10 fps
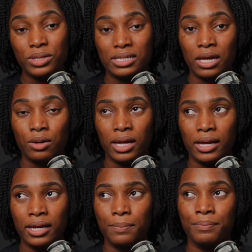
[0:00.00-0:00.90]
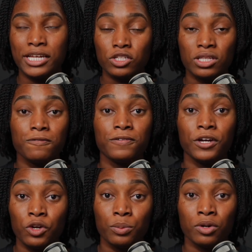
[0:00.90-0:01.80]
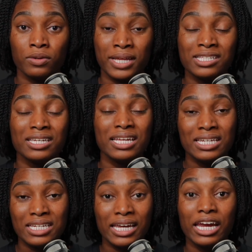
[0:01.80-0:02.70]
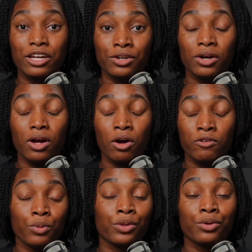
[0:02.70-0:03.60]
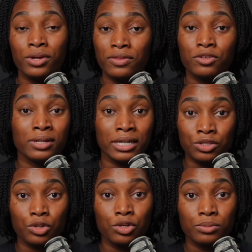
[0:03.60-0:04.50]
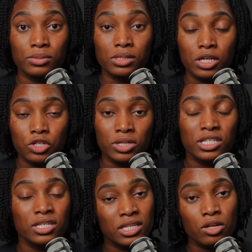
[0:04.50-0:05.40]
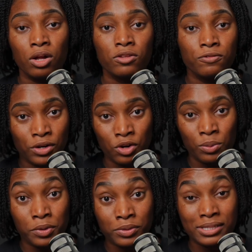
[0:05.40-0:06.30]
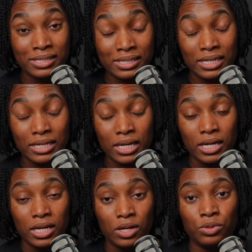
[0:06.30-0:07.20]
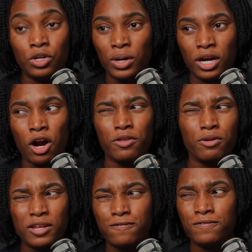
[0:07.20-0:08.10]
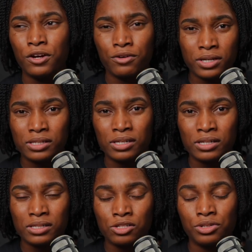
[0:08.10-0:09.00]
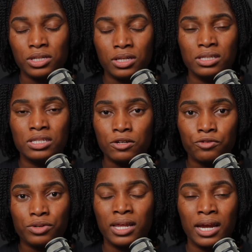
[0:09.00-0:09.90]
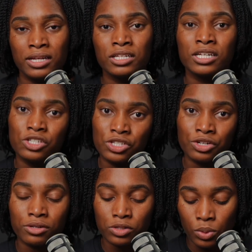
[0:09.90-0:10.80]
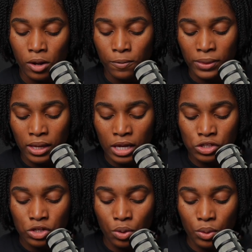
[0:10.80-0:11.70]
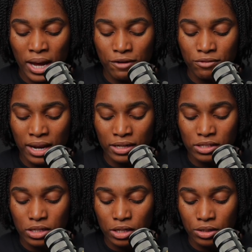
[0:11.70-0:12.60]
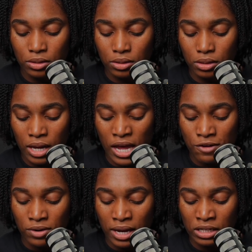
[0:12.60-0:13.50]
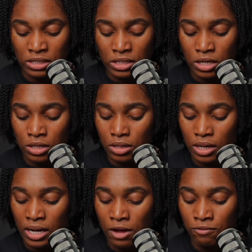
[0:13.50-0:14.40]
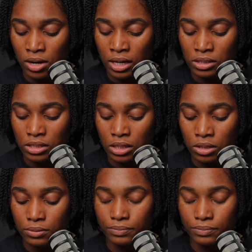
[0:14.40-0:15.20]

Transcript: said, okay, based on the variable, that's an indicator of whether or not they're like terms. So let's look at all the variables and see, are there any variances? Is there anything different that I need to consider as well? So I have an x here, I have an x here, and I have an x here.